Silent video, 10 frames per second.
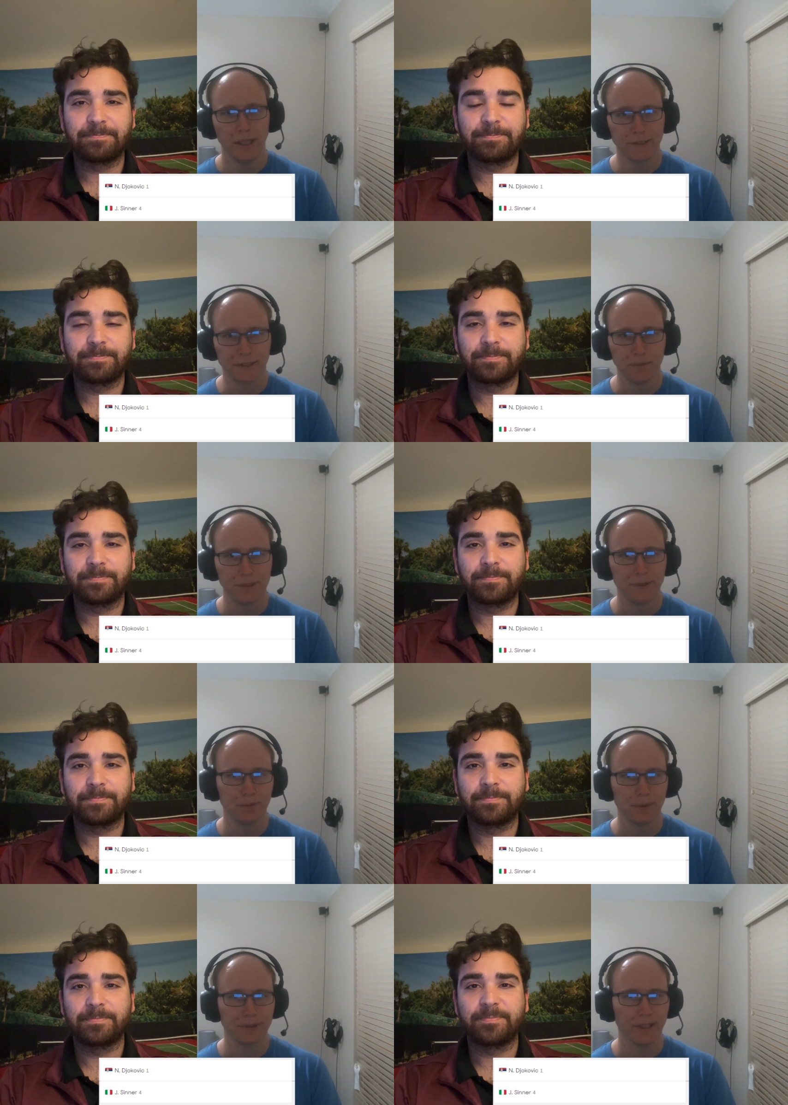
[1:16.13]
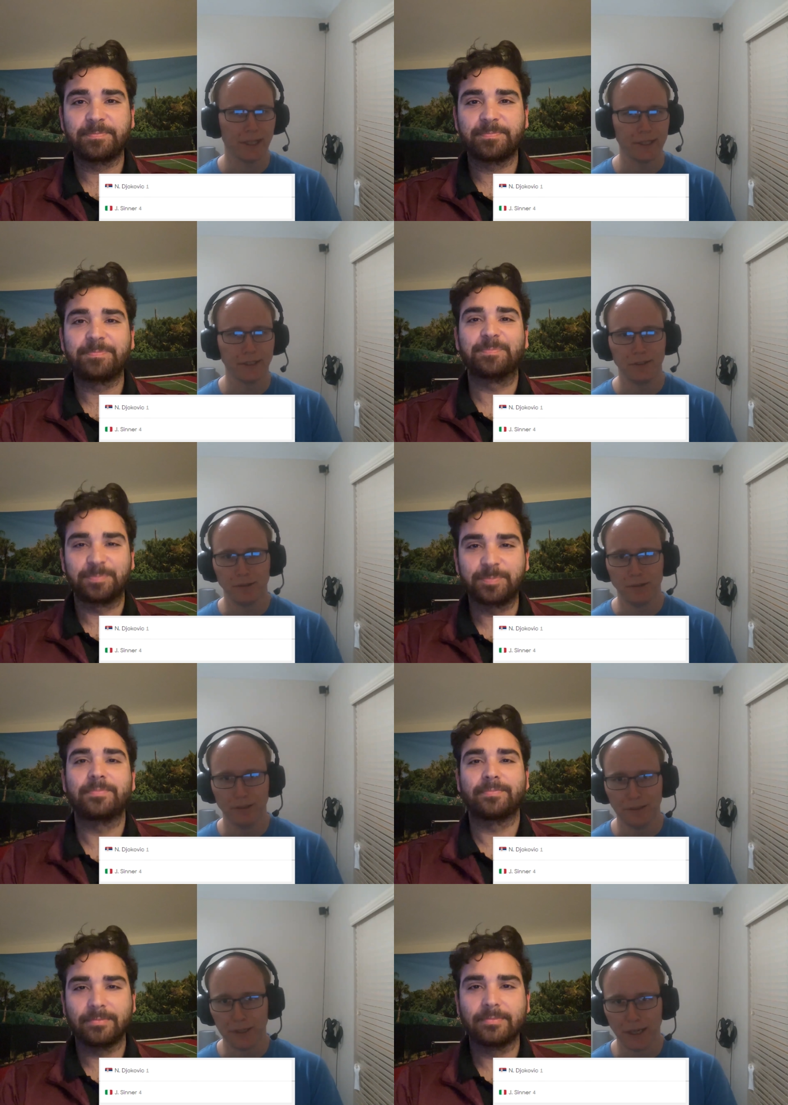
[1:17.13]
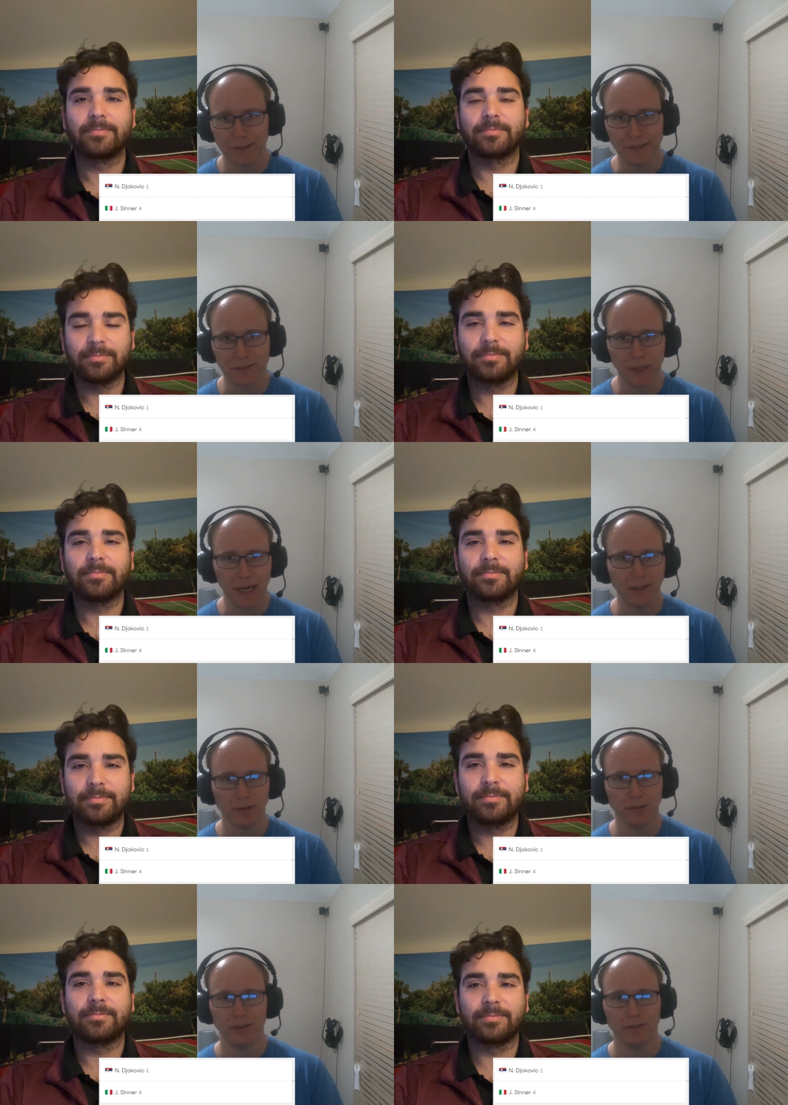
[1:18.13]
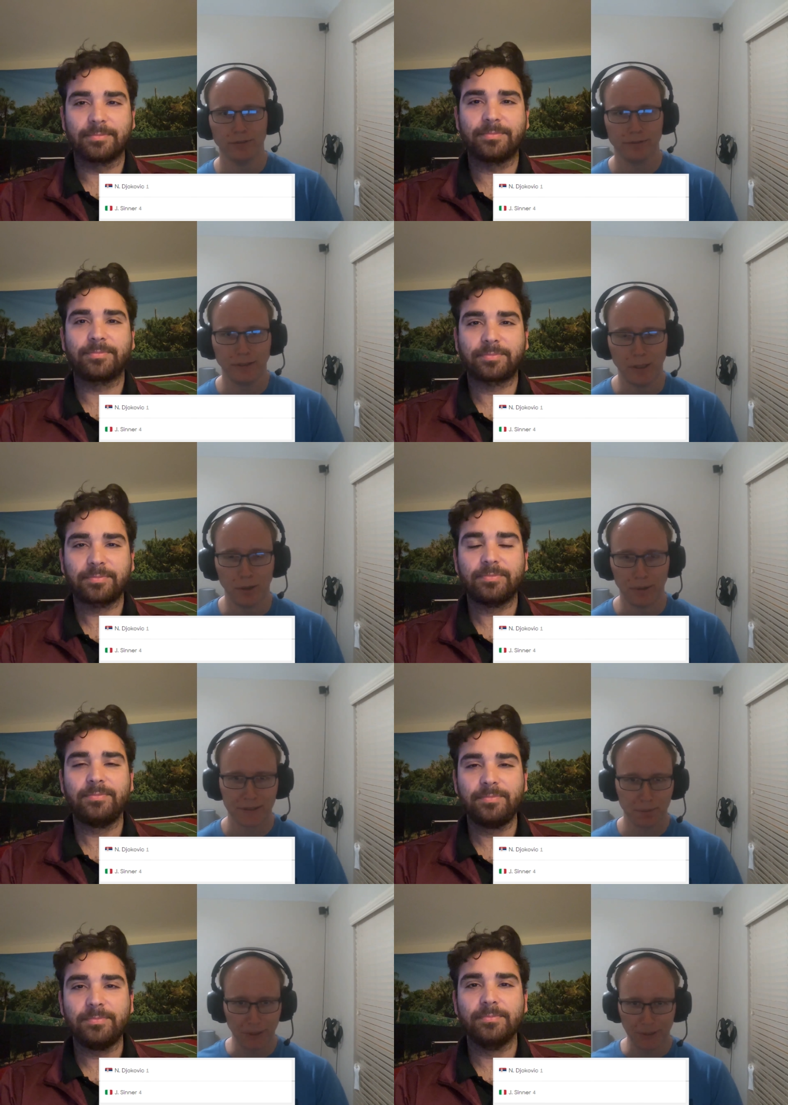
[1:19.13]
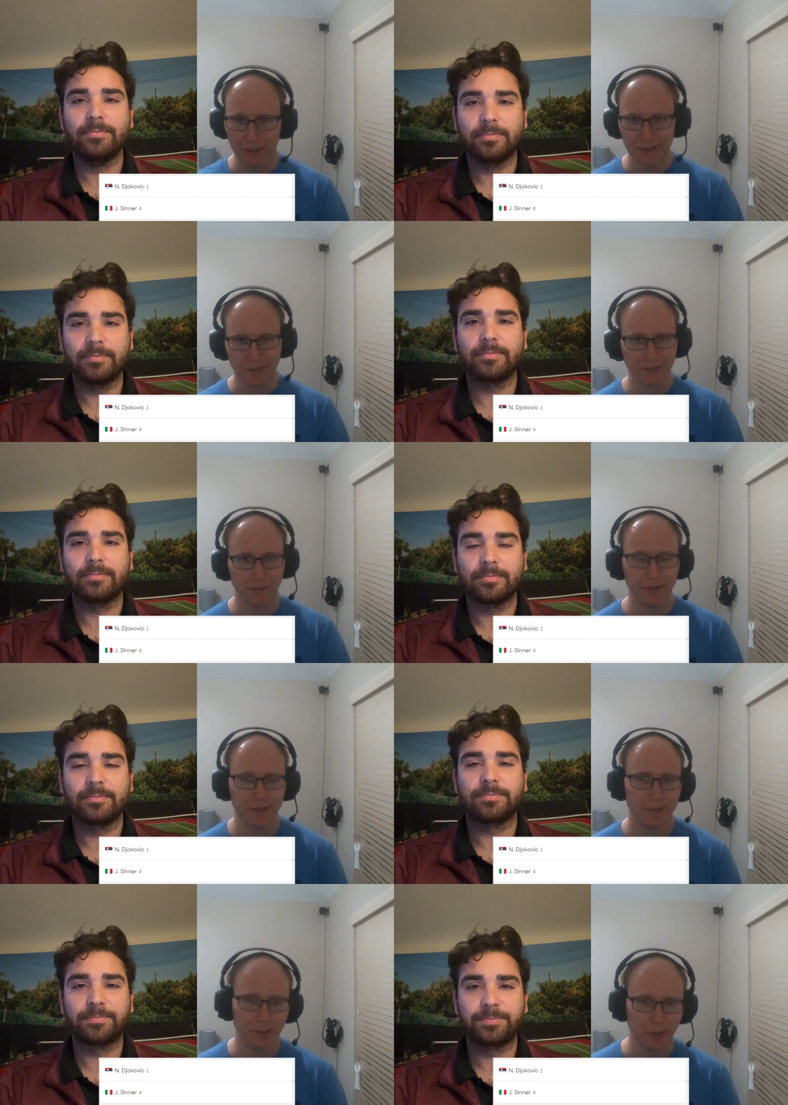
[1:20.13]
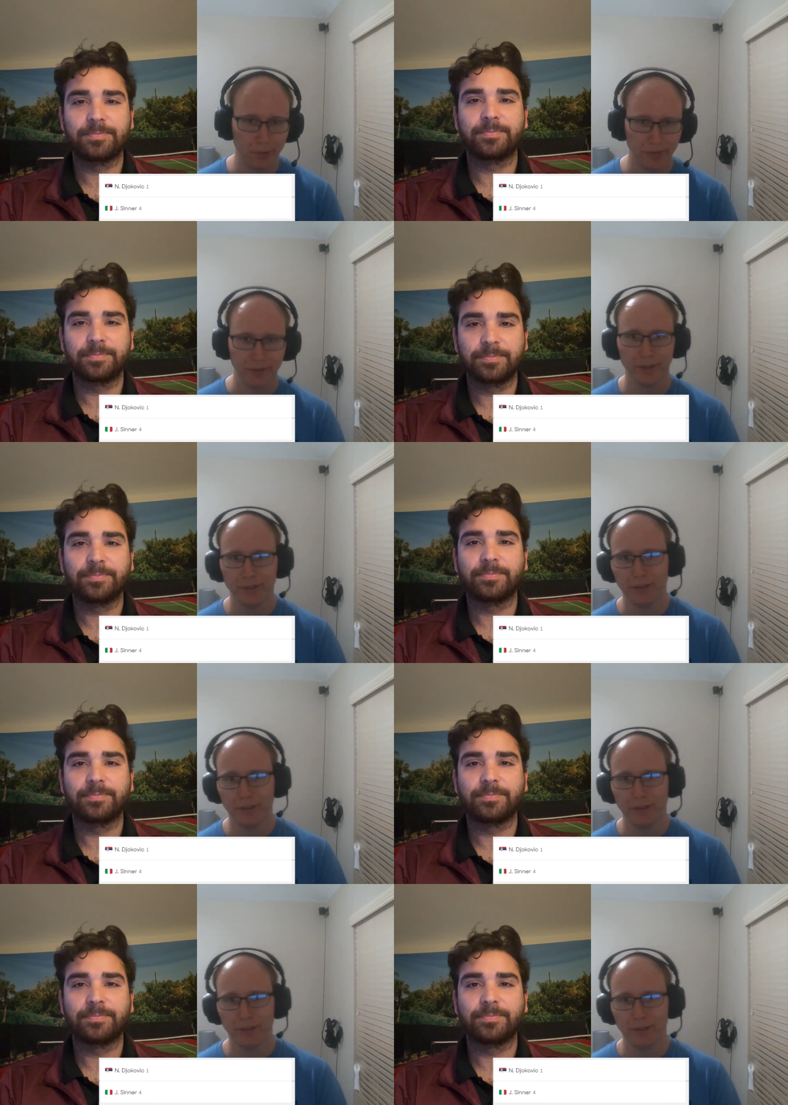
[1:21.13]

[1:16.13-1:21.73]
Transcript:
Speaker 1: Yeah, it's gonna be super exciting. You you got this battle of you know experienced versus youth.